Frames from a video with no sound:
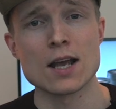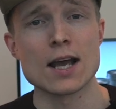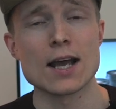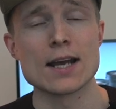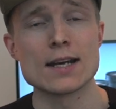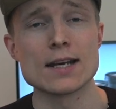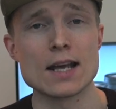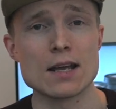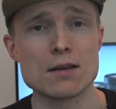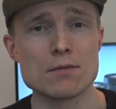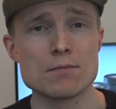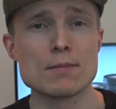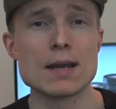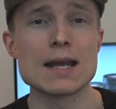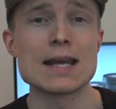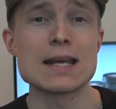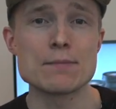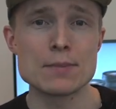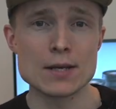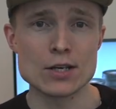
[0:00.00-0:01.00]
and then
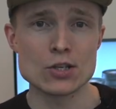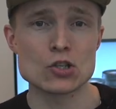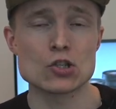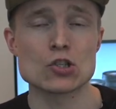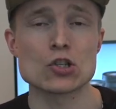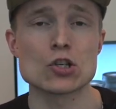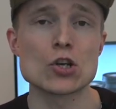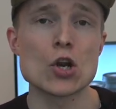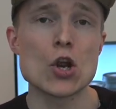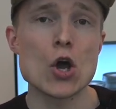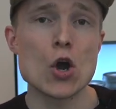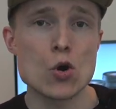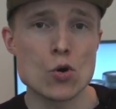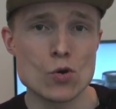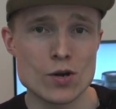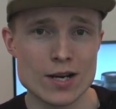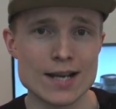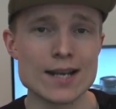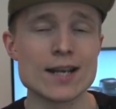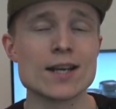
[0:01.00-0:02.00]
maybe
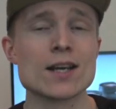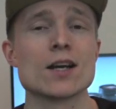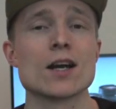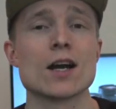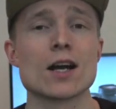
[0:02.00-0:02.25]
slowly